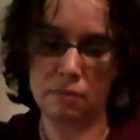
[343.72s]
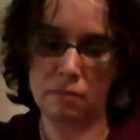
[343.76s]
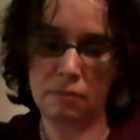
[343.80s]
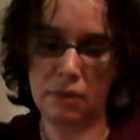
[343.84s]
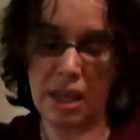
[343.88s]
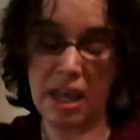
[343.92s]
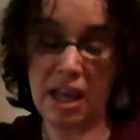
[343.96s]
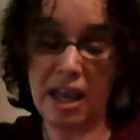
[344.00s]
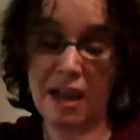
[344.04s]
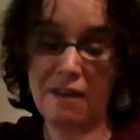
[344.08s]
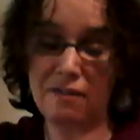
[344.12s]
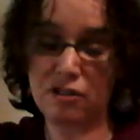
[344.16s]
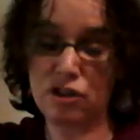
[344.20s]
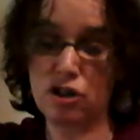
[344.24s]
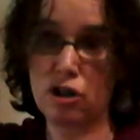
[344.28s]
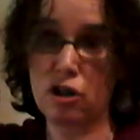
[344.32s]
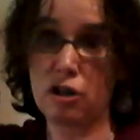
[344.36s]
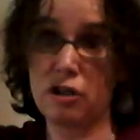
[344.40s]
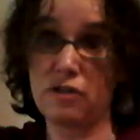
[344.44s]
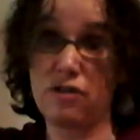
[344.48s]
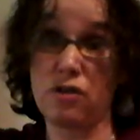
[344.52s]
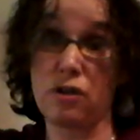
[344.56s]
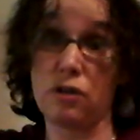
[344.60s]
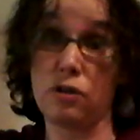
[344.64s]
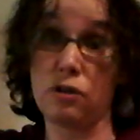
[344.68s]
They have it
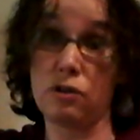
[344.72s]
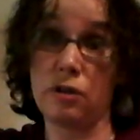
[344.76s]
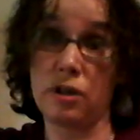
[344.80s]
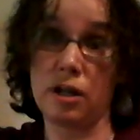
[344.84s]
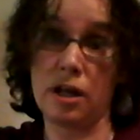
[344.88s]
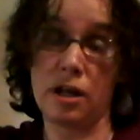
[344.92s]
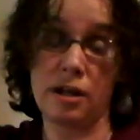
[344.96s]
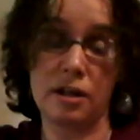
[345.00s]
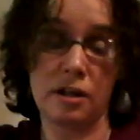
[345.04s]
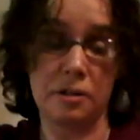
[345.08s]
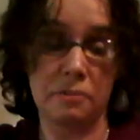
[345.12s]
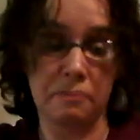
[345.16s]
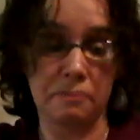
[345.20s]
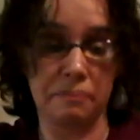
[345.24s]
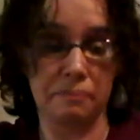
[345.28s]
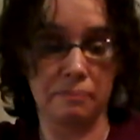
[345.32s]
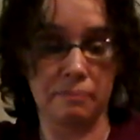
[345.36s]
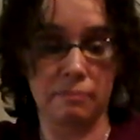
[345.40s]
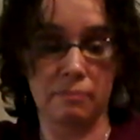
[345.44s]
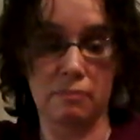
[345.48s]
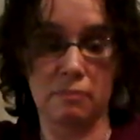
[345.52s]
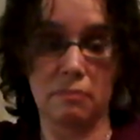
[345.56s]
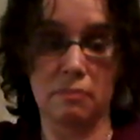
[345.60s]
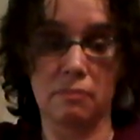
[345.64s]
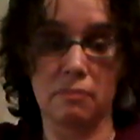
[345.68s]
charted for Gloriana.
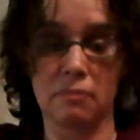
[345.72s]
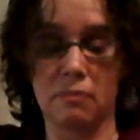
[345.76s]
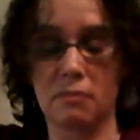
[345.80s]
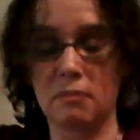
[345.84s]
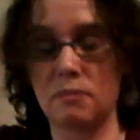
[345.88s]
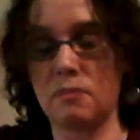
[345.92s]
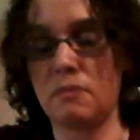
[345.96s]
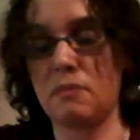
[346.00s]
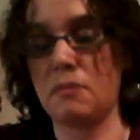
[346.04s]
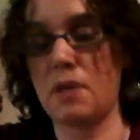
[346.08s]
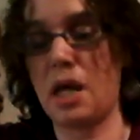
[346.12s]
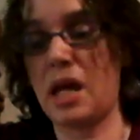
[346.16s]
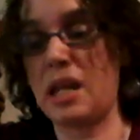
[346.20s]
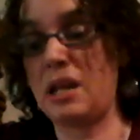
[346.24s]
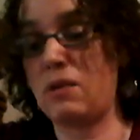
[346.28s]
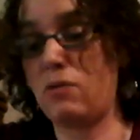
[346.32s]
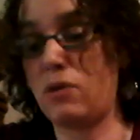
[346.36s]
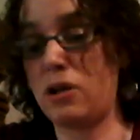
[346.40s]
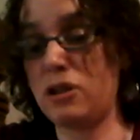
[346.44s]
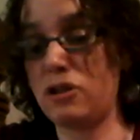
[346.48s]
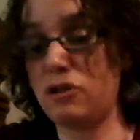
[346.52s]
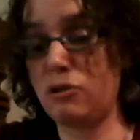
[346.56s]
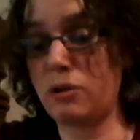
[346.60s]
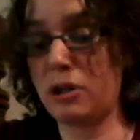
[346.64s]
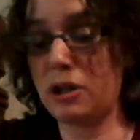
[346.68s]
I didn't
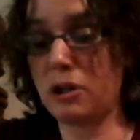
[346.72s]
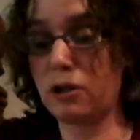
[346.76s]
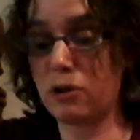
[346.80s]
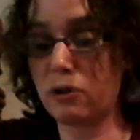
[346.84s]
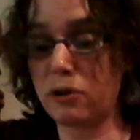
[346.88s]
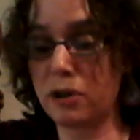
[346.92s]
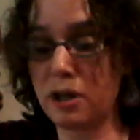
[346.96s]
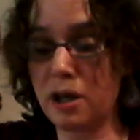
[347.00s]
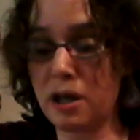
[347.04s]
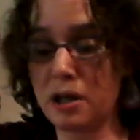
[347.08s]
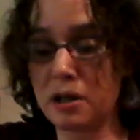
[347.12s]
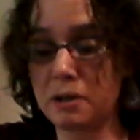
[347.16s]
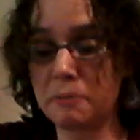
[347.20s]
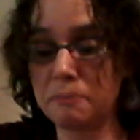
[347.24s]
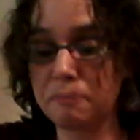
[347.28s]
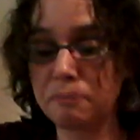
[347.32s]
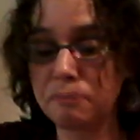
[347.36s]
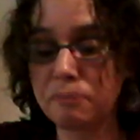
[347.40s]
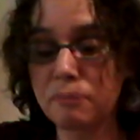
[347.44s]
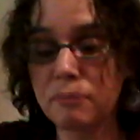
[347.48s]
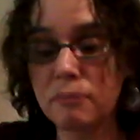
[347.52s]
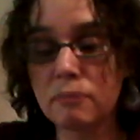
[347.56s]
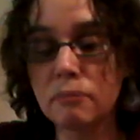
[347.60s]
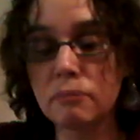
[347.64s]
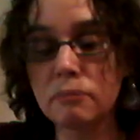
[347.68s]
want to do it in
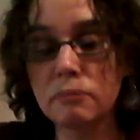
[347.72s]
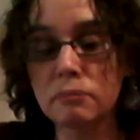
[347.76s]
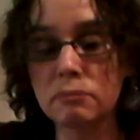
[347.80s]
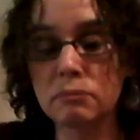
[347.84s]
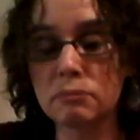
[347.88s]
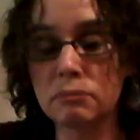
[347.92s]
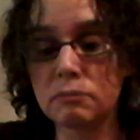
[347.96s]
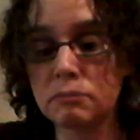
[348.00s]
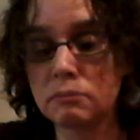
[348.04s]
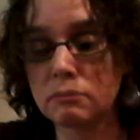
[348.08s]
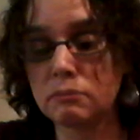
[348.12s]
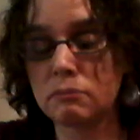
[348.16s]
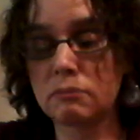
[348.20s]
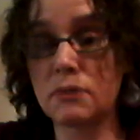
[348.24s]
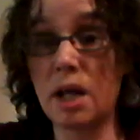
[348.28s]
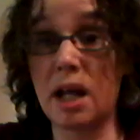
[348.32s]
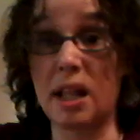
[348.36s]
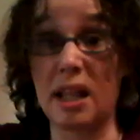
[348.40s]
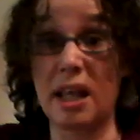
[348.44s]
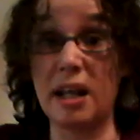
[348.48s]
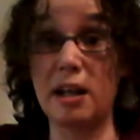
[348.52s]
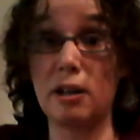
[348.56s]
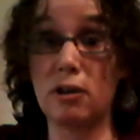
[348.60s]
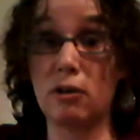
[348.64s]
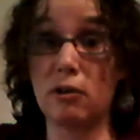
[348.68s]
Gloriana. I
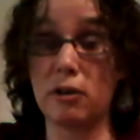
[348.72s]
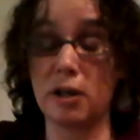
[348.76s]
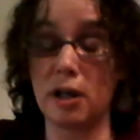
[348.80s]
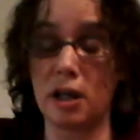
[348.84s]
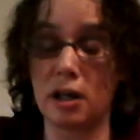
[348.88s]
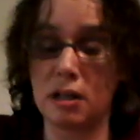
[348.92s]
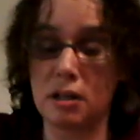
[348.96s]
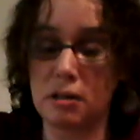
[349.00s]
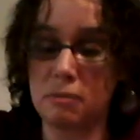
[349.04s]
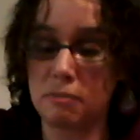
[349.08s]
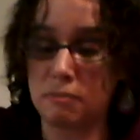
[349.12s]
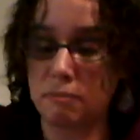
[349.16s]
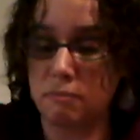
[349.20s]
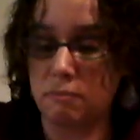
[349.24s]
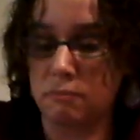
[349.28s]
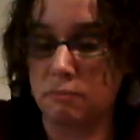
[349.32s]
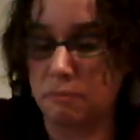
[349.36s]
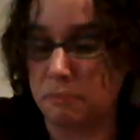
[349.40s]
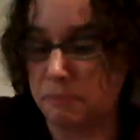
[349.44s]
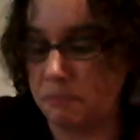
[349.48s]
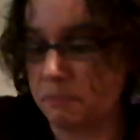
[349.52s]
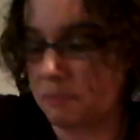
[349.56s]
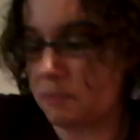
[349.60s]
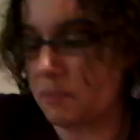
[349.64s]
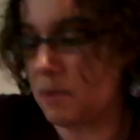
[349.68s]
like Gloriana.
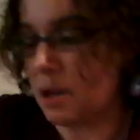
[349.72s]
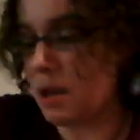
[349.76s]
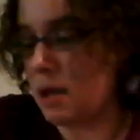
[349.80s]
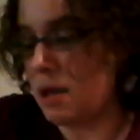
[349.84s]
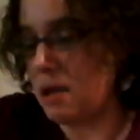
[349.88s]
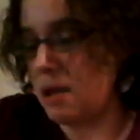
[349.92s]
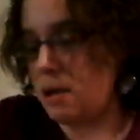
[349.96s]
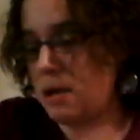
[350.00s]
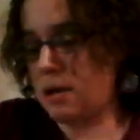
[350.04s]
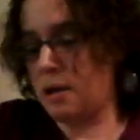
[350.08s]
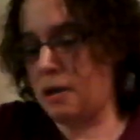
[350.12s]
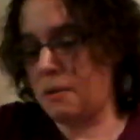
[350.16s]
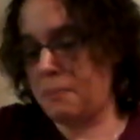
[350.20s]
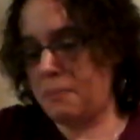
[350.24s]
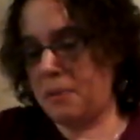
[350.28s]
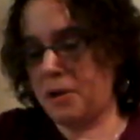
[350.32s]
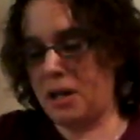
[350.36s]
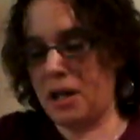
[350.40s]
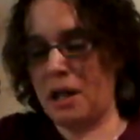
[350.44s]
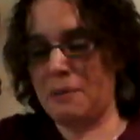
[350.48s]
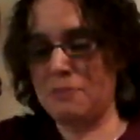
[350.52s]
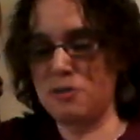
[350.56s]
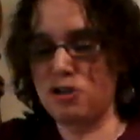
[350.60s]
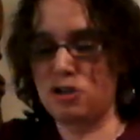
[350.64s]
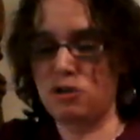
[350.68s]
But
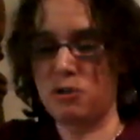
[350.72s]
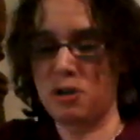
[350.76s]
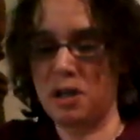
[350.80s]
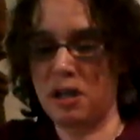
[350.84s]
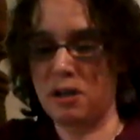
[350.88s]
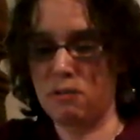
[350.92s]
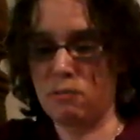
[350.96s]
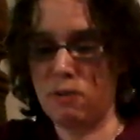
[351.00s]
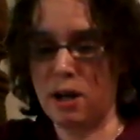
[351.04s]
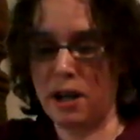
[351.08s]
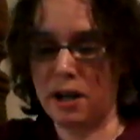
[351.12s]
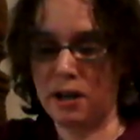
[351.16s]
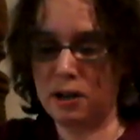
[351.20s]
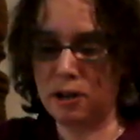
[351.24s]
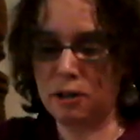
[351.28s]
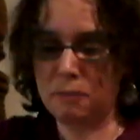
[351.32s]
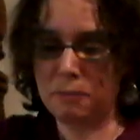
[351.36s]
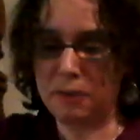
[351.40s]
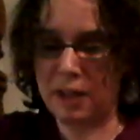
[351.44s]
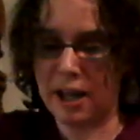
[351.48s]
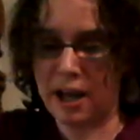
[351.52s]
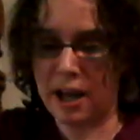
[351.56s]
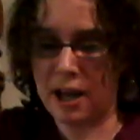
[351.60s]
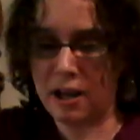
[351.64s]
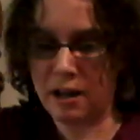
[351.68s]
I'm just doing it regular
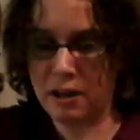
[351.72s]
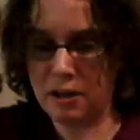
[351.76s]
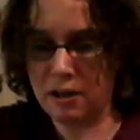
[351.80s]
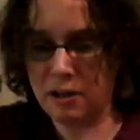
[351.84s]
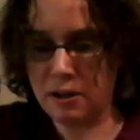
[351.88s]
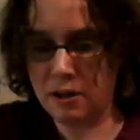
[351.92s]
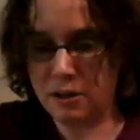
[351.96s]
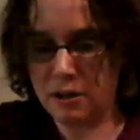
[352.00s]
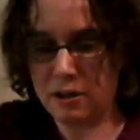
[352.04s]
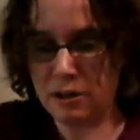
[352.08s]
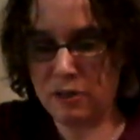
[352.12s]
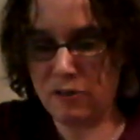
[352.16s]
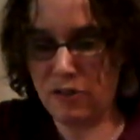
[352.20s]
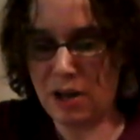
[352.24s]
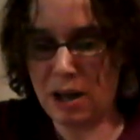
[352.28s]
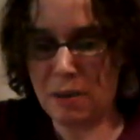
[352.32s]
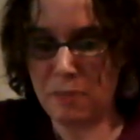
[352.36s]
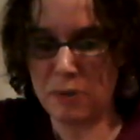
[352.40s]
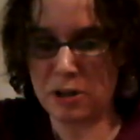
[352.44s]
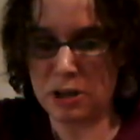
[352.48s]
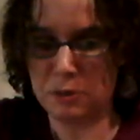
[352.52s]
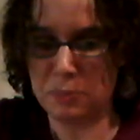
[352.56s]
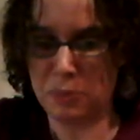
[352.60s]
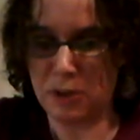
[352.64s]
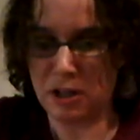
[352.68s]
black. The
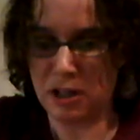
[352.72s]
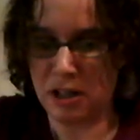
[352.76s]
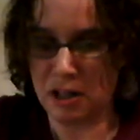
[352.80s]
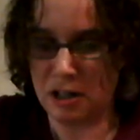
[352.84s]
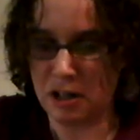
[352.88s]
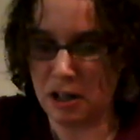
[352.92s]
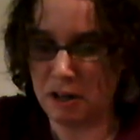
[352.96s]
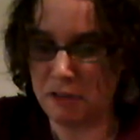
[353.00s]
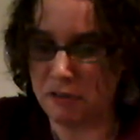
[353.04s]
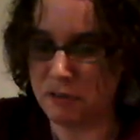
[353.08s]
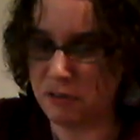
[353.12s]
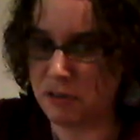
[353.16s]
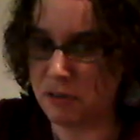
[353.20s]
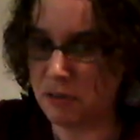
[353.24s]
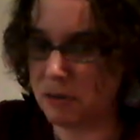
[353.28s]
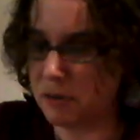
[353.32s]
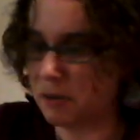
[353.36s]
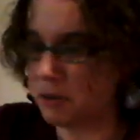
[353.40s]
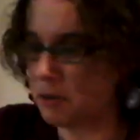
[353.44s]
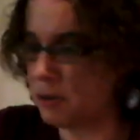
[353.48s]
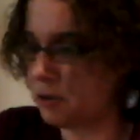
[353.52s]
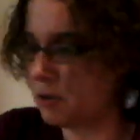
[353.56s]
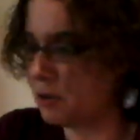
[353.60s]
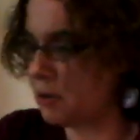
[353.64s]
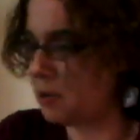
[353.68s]
fabric's pretty
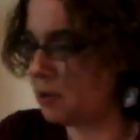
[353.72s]
enough.